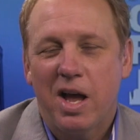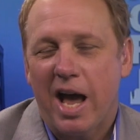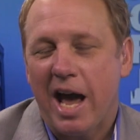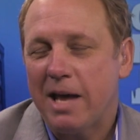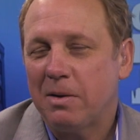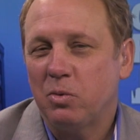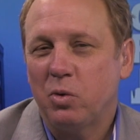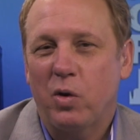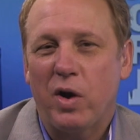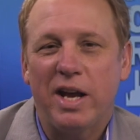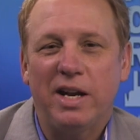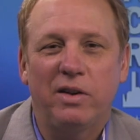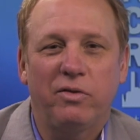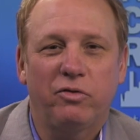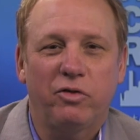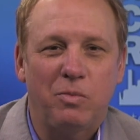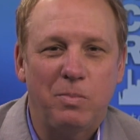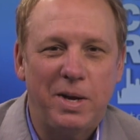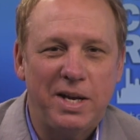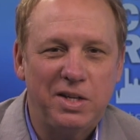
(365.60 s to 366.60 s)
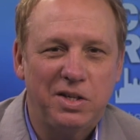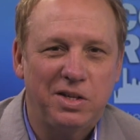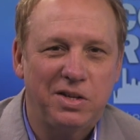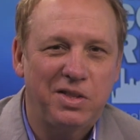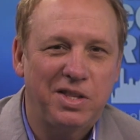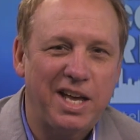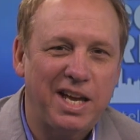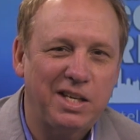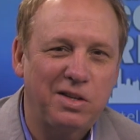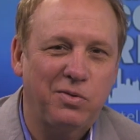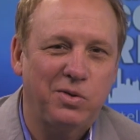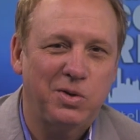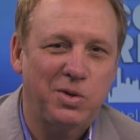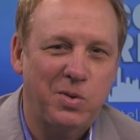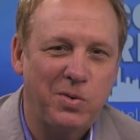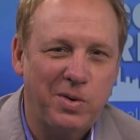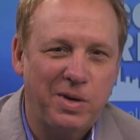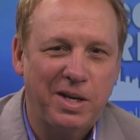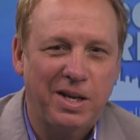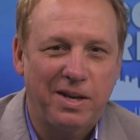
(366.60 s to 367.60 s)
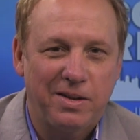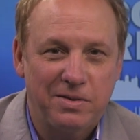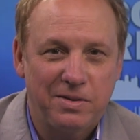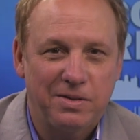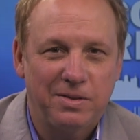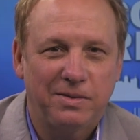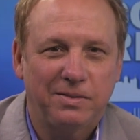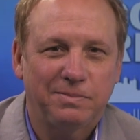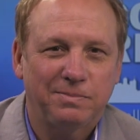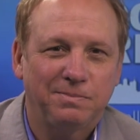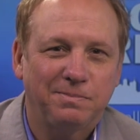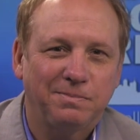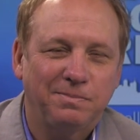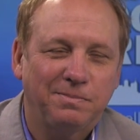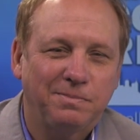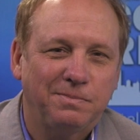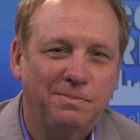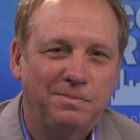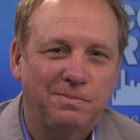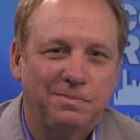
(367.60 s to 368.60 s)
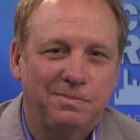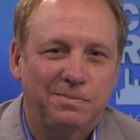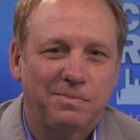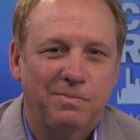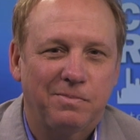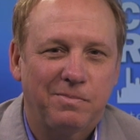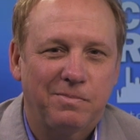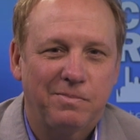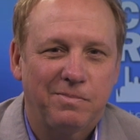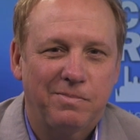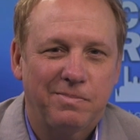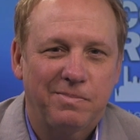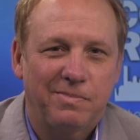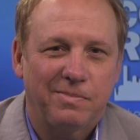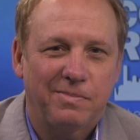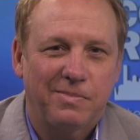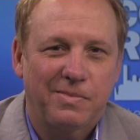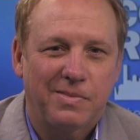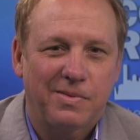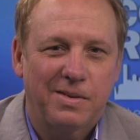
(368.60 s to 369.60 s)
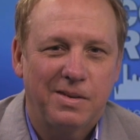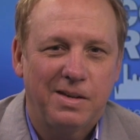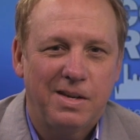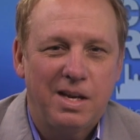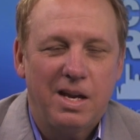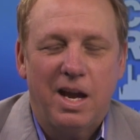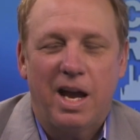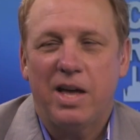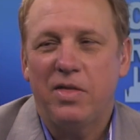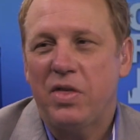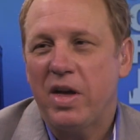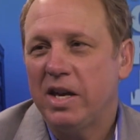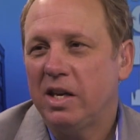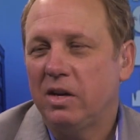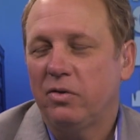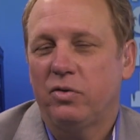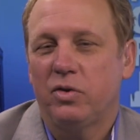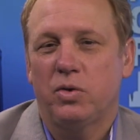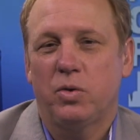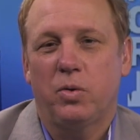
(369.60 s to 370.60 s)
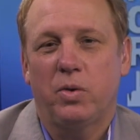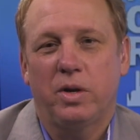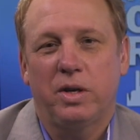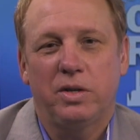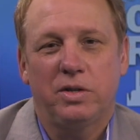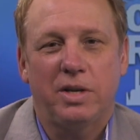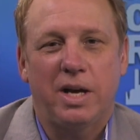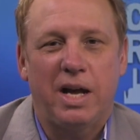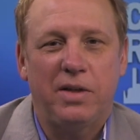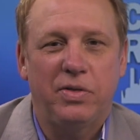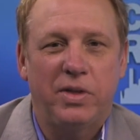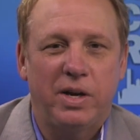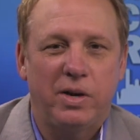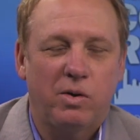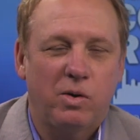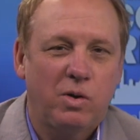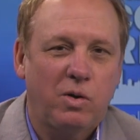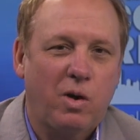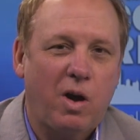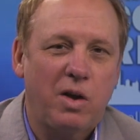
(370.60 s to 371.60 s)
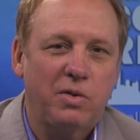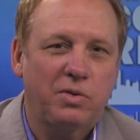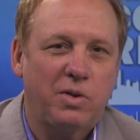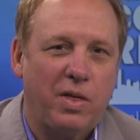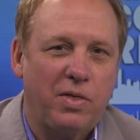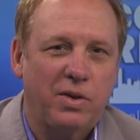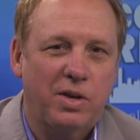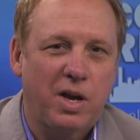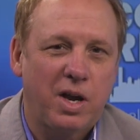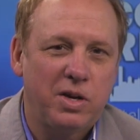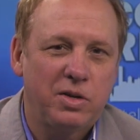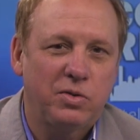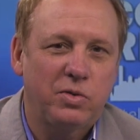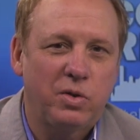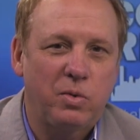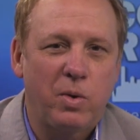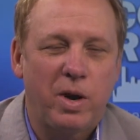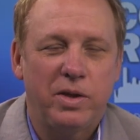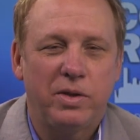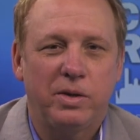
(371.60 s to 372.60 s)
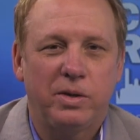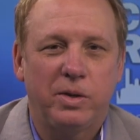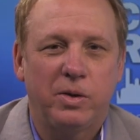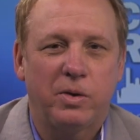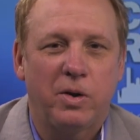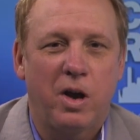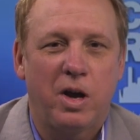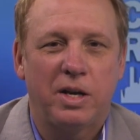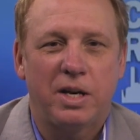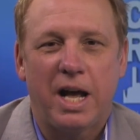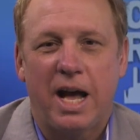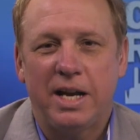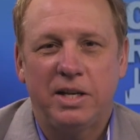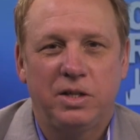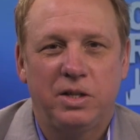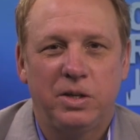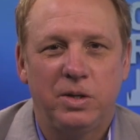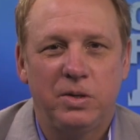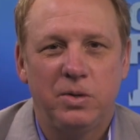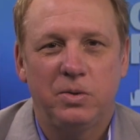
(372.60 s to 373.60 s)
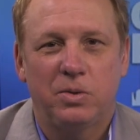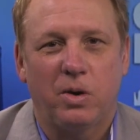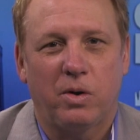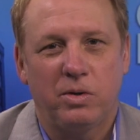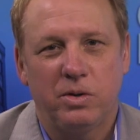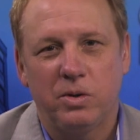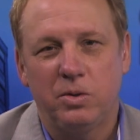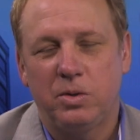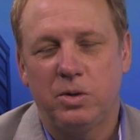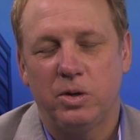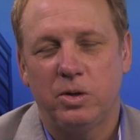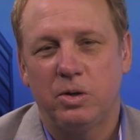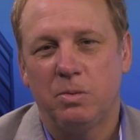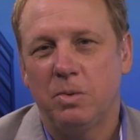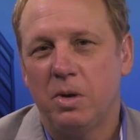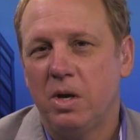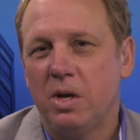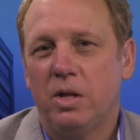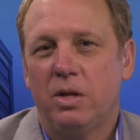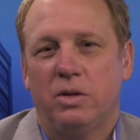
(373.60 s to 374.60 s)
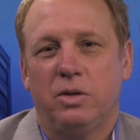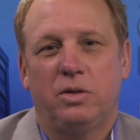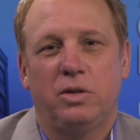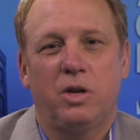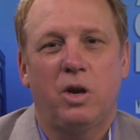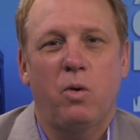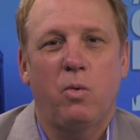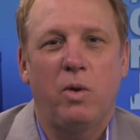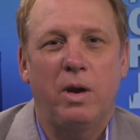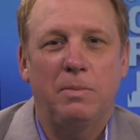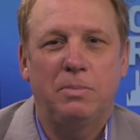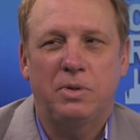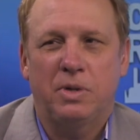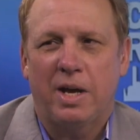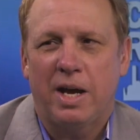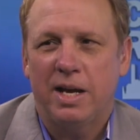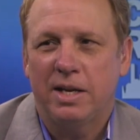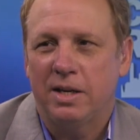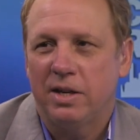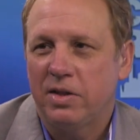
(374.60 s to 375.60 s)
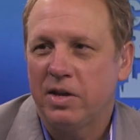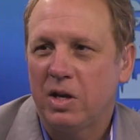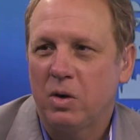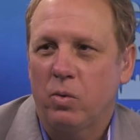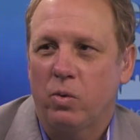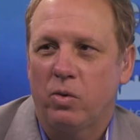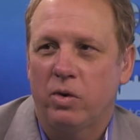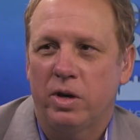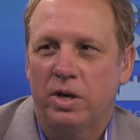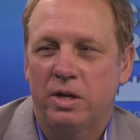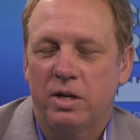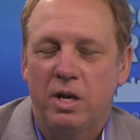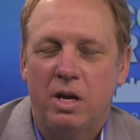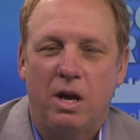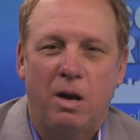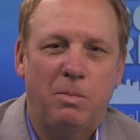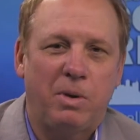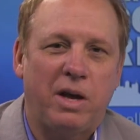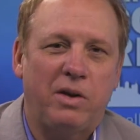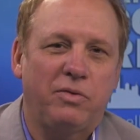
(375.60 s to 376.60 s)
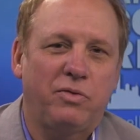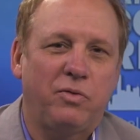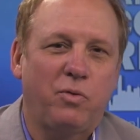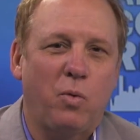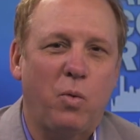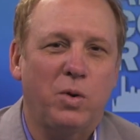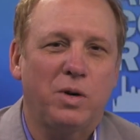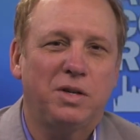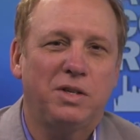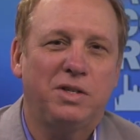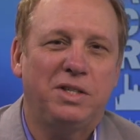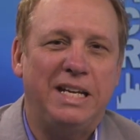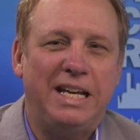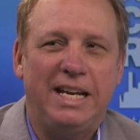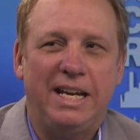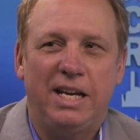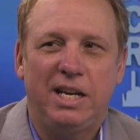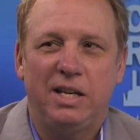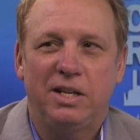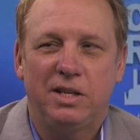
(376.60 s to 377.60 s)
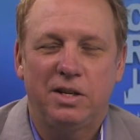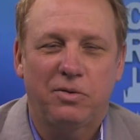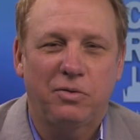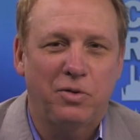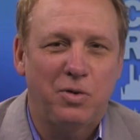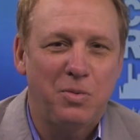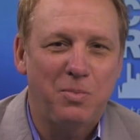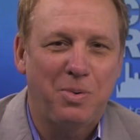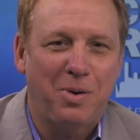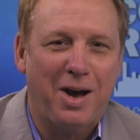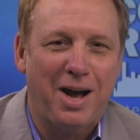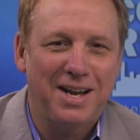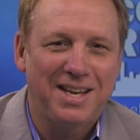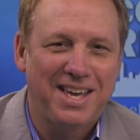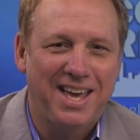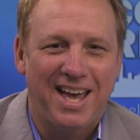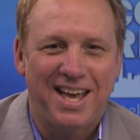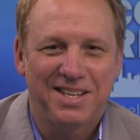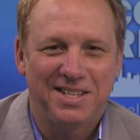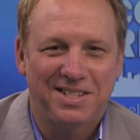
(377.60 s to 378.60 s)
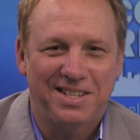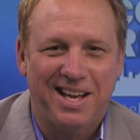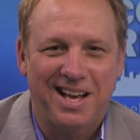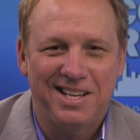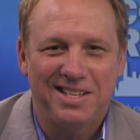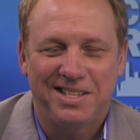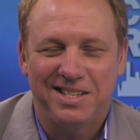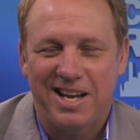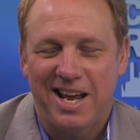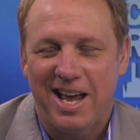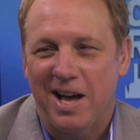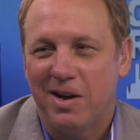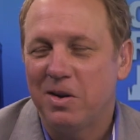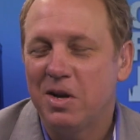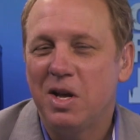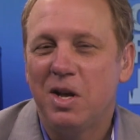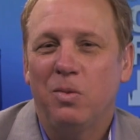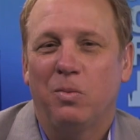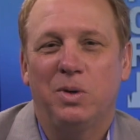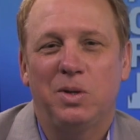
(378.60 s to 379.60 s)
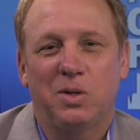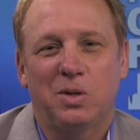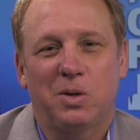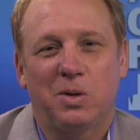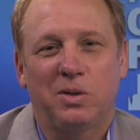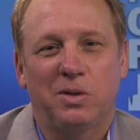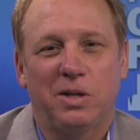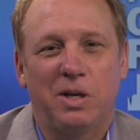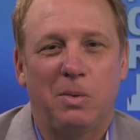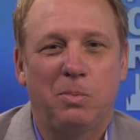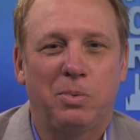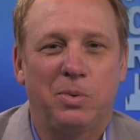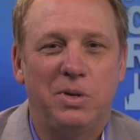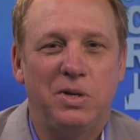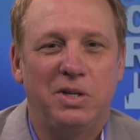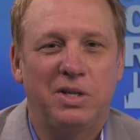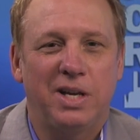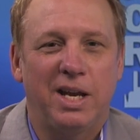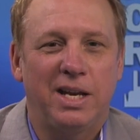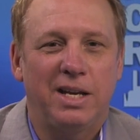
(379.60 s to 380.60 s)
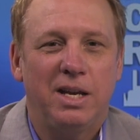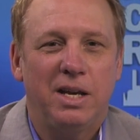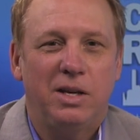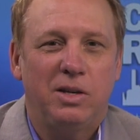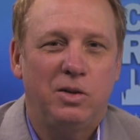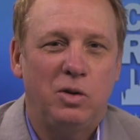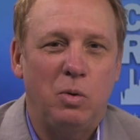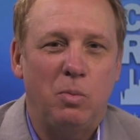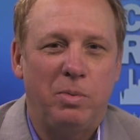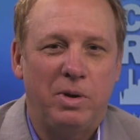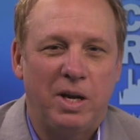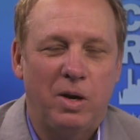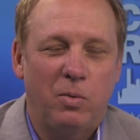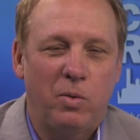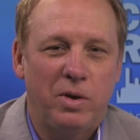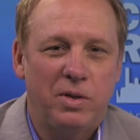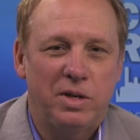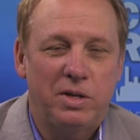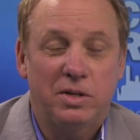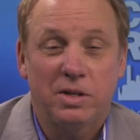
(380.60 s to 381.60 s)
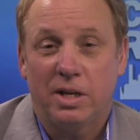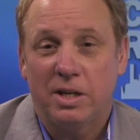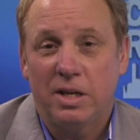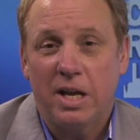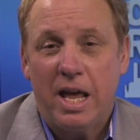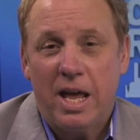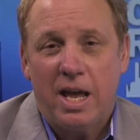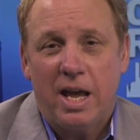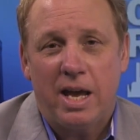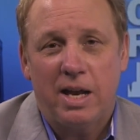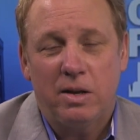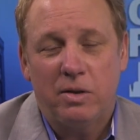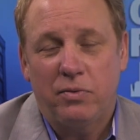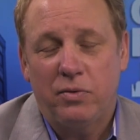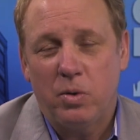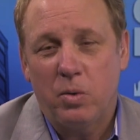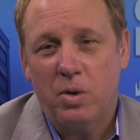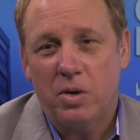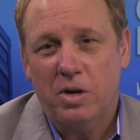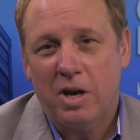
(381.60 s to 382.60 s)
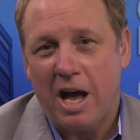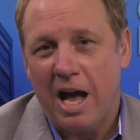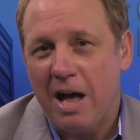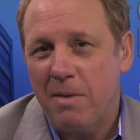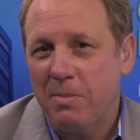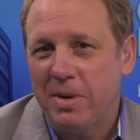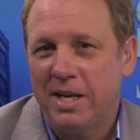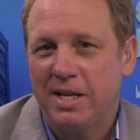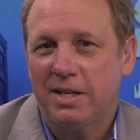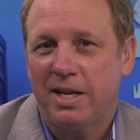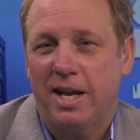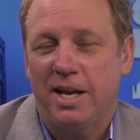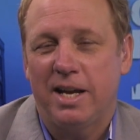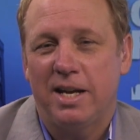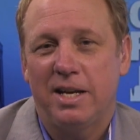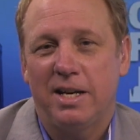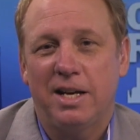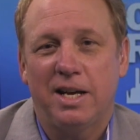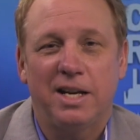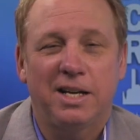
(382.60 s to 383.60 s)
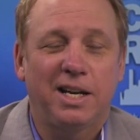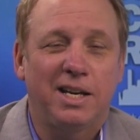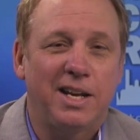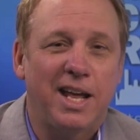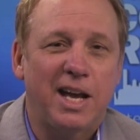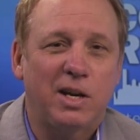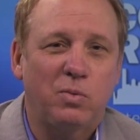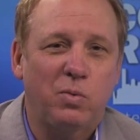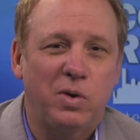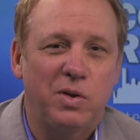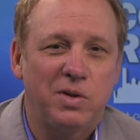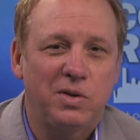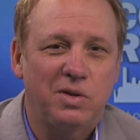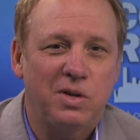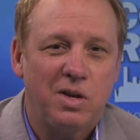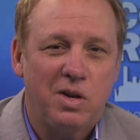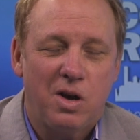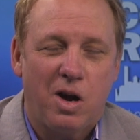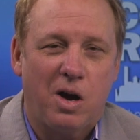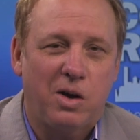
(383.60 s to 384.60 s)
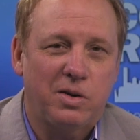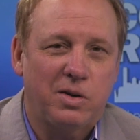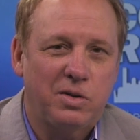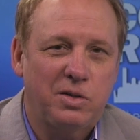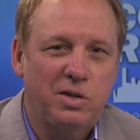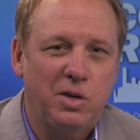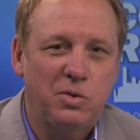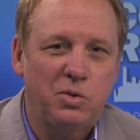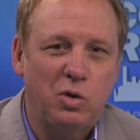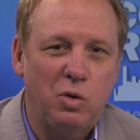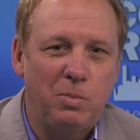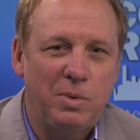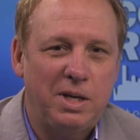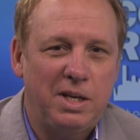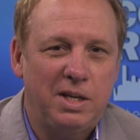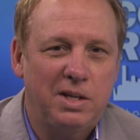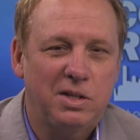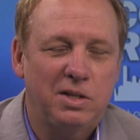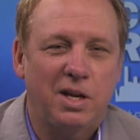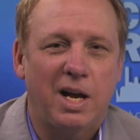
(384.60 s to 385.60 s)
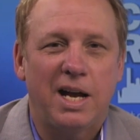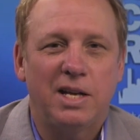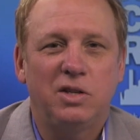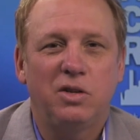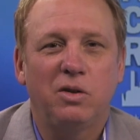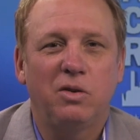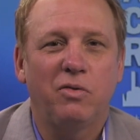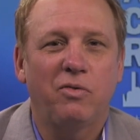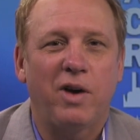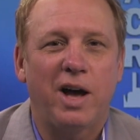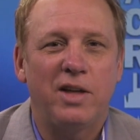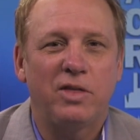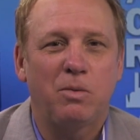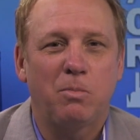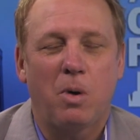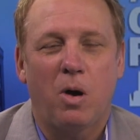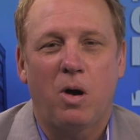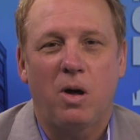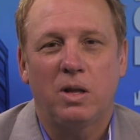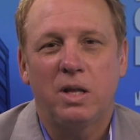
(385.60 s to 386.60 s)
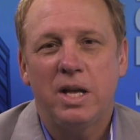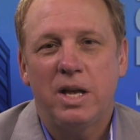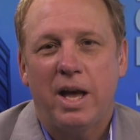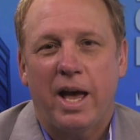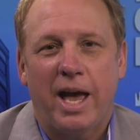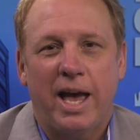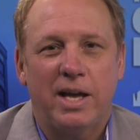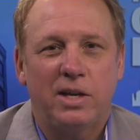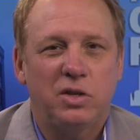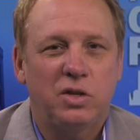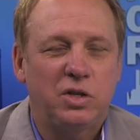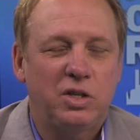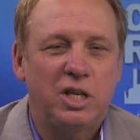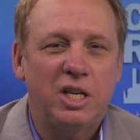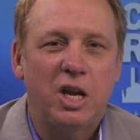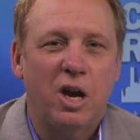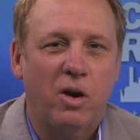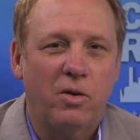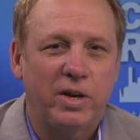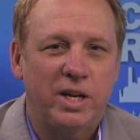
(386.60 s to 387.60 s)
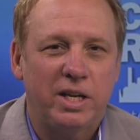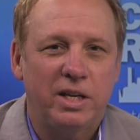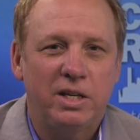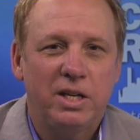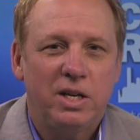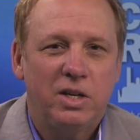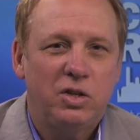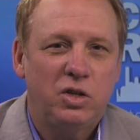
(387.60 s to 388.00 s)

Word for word: Adam, great information. Thanks for joining us. Of course, my pleasure, Michael. And thank you for joining us out there across the country, whether you're on iTunes or YouTube, the show website, and I think we're on about 14 different podcast sites now. We certainly appreciate you being with us. And, and if you will, comment and uh, connect with us on our social media sites. You can find them all at creshow.com.